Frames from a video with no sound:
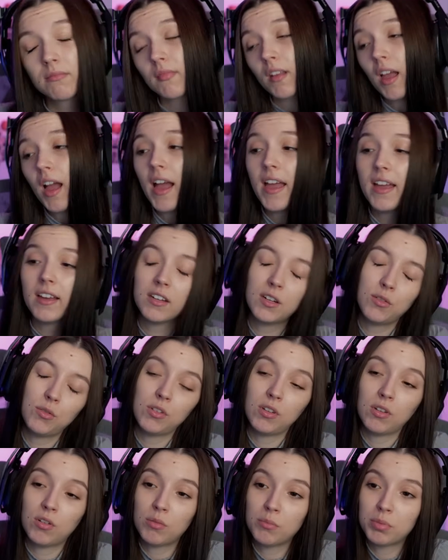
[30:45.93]
I agree with
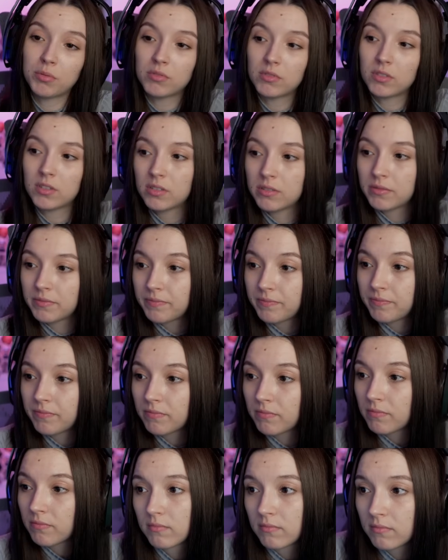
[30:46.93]
the computer.
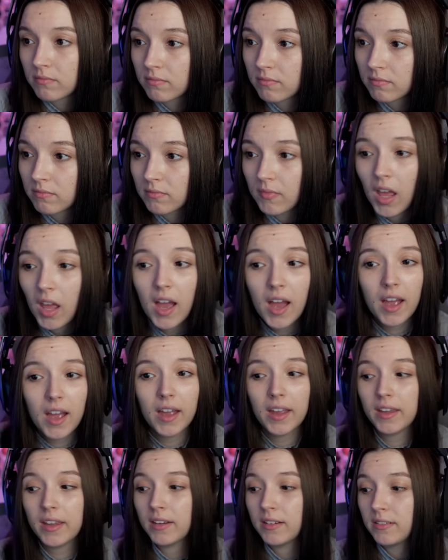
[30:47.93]

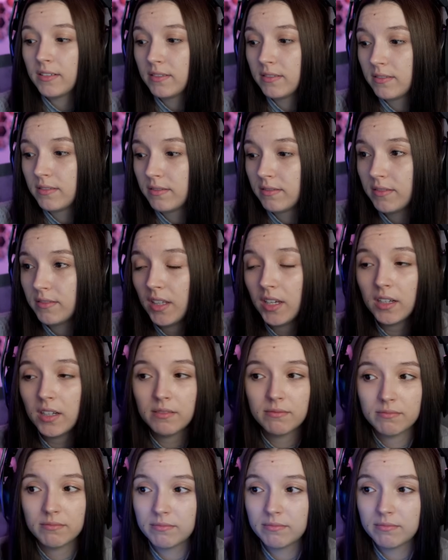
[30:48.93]
I. She's right. Yeah.